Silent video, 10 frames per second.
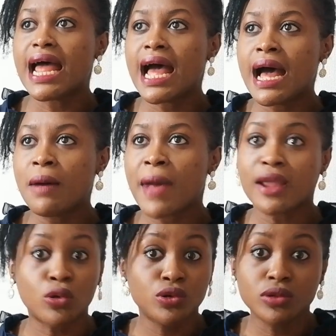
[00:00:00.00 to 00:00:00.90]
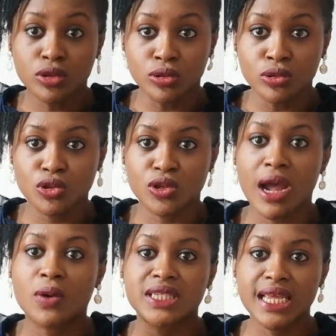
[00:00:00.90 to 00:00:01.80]
I couldn't cook, so I
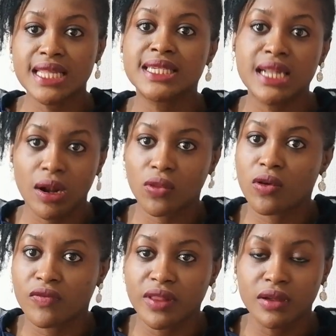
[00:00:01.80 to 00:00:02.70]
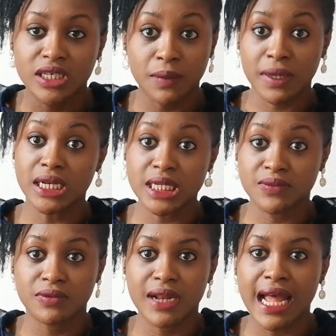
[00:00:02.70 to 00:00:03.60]
was eating a lot of the Japanese
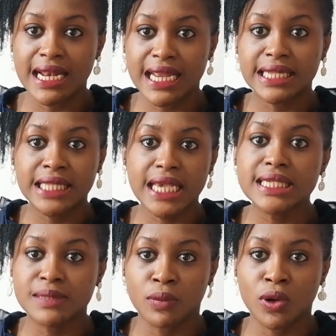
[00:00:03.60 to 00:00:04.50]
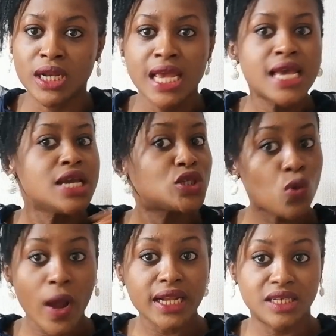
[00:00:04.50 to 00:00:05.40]
food, and their taste bud is
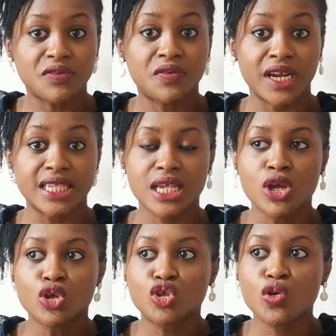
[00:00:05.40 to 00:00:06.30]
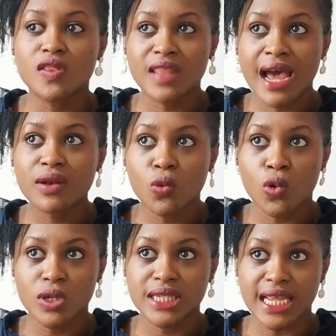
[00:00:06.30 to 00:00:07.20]
quite different. So
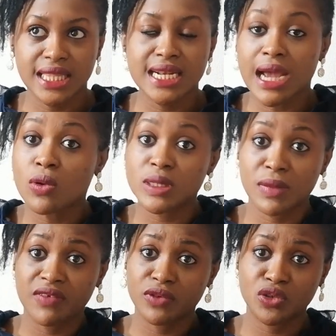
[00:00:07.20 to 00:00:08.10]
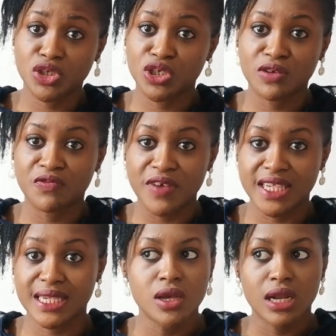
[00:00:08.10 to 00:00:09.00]
I think that was my frustration
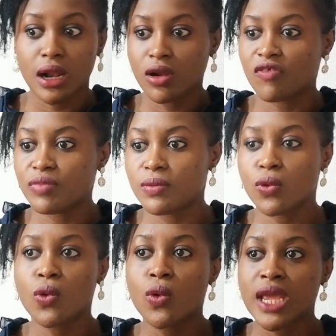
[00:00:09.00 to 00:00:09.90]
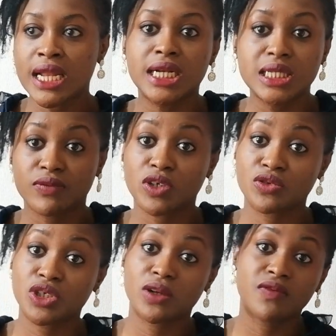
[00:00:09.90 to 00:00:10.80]
phase. A lot of people who in this
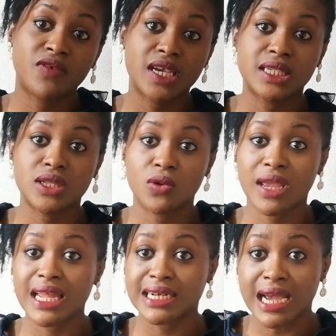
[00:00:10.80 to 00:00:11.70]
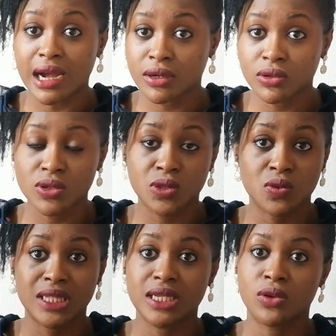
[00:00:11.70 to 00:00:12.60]
frustration phase, you know, get diagnosed
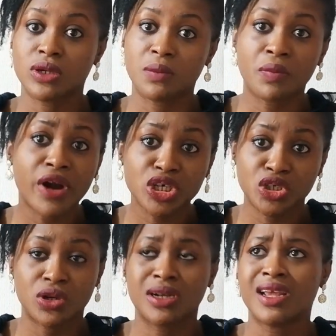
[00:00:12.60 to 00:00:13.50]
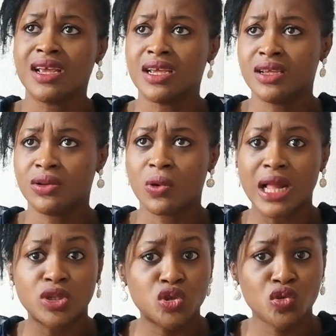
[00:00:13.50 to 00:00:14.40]
with, you know, depression, you know,
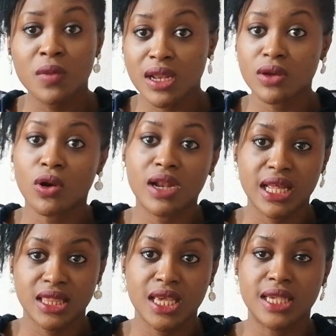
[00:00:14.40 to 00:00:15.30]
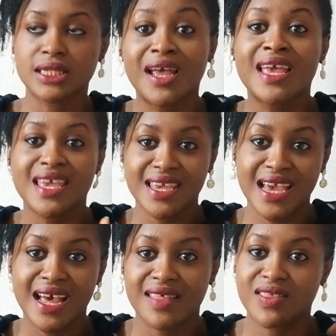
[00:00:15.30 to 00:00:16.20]
and so many other things.
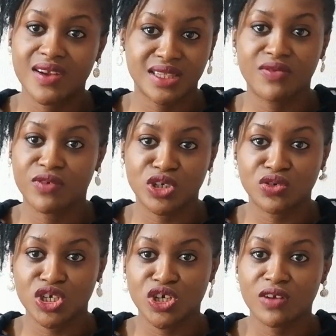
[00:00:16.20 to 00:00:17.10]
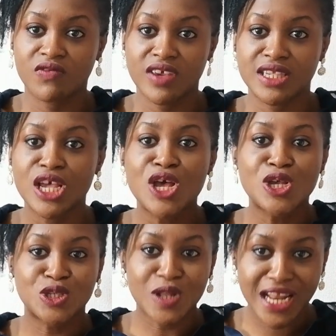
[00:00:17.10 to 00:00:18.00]
Yeah, there's the frustration phase.
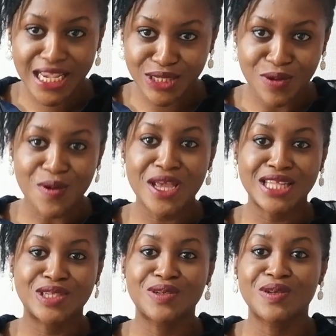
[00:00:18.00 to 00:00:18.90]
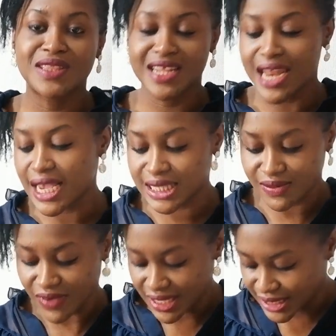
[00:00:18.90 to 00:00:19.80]
So let's go into the next
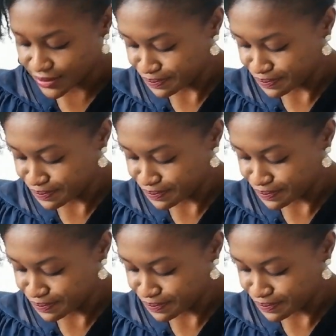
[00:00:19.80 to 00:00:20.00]
phase.